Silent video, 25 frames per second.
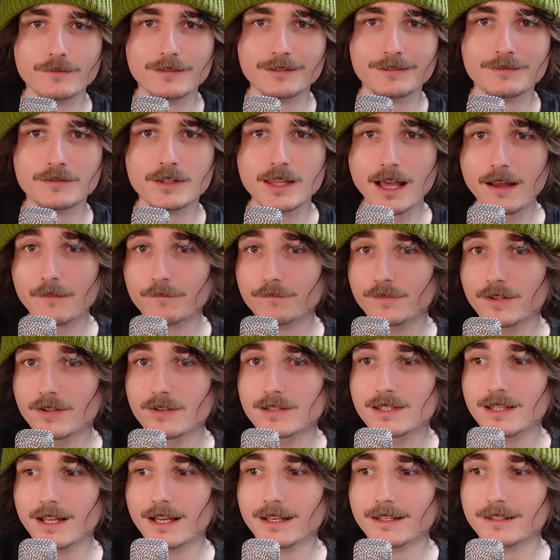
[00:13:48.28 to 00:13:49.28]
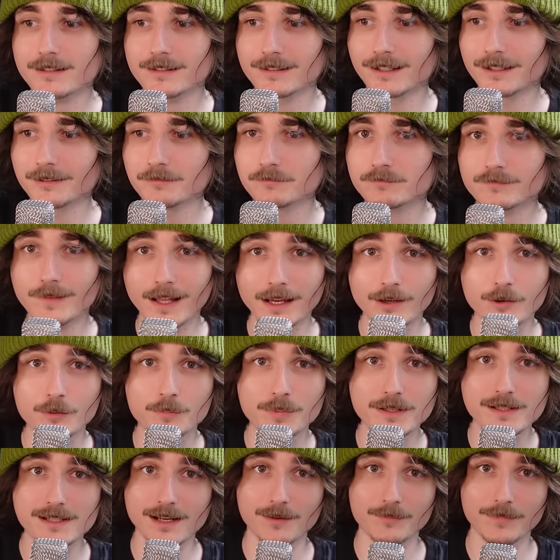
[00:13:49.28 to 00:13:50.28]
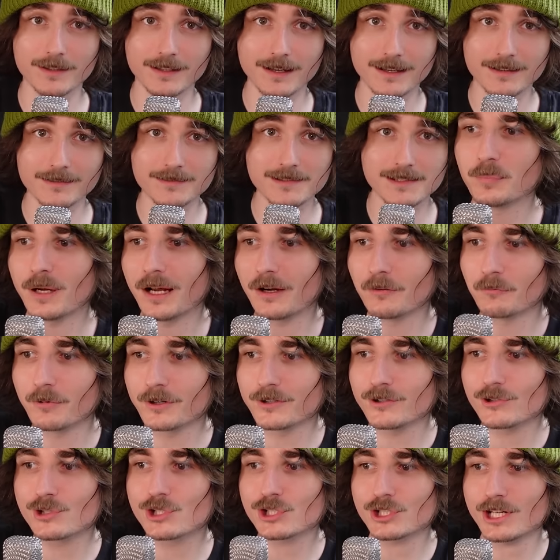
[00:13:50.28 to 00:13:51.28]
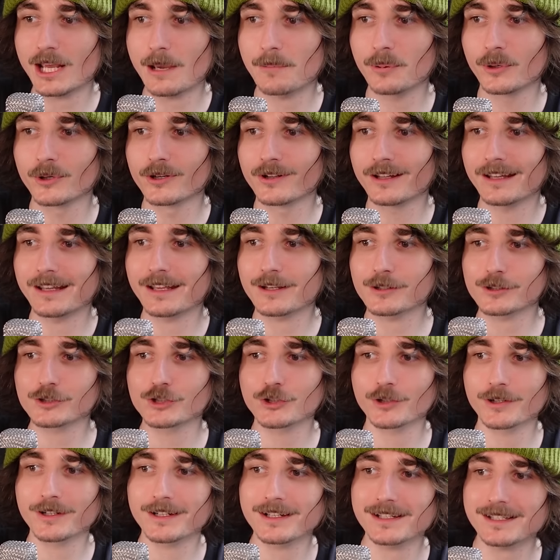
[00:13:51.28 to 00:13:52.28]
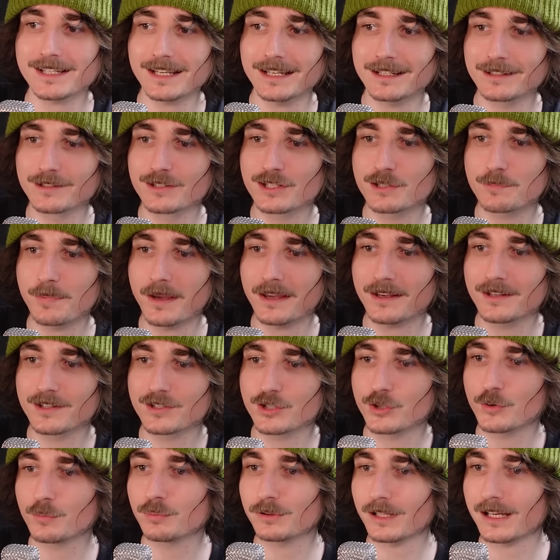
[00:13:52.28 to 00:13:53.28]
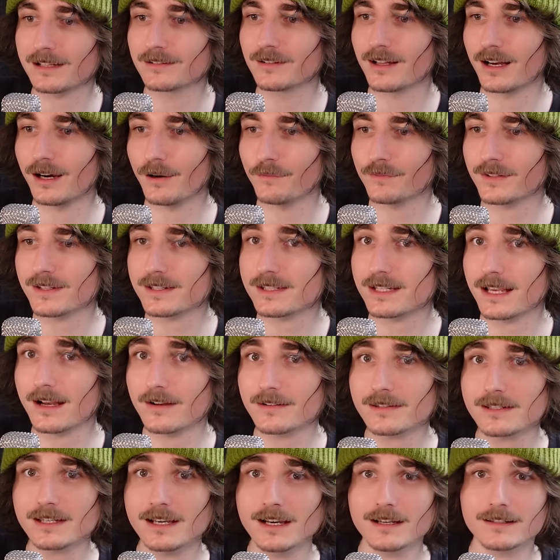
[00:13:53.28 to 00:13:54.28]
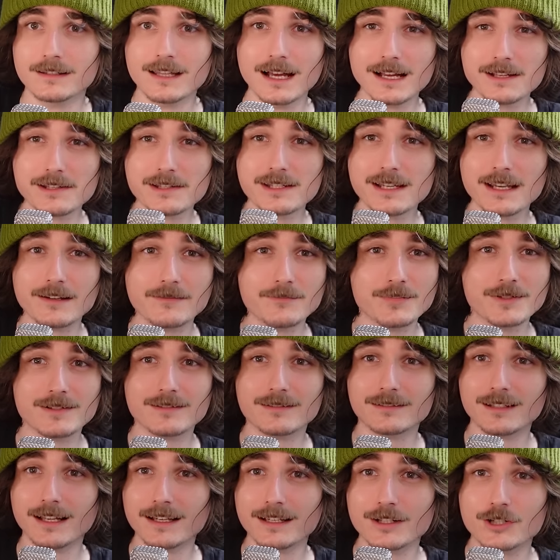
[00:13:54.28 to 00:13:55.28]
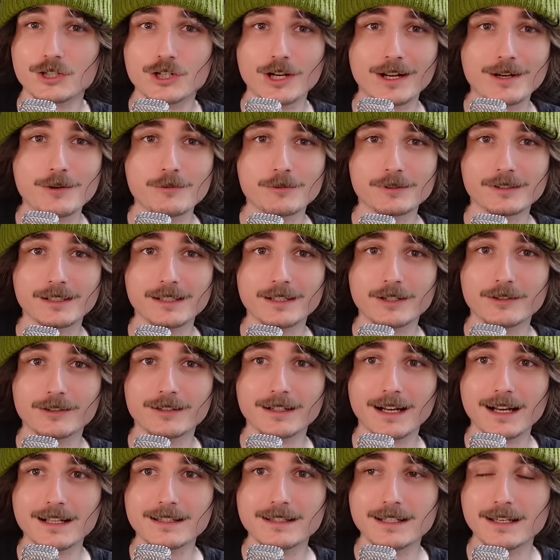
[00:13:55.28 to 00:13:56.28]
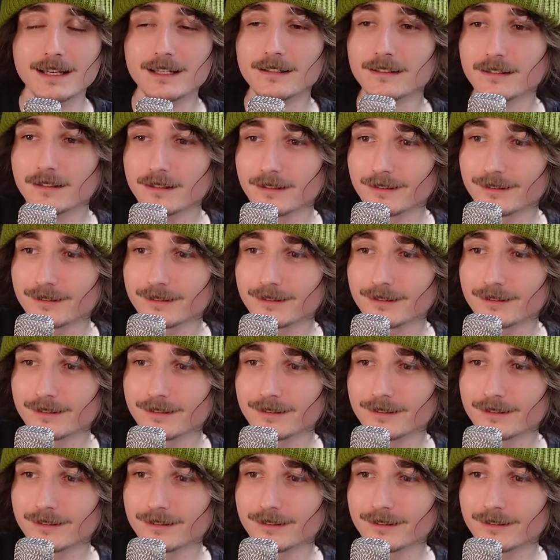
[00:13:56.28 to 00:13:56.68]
that feels like, you know, that could be something else. But when you step on it, it triggers hidden speakers to play laughter sounds. That seems like a genuinely good idea.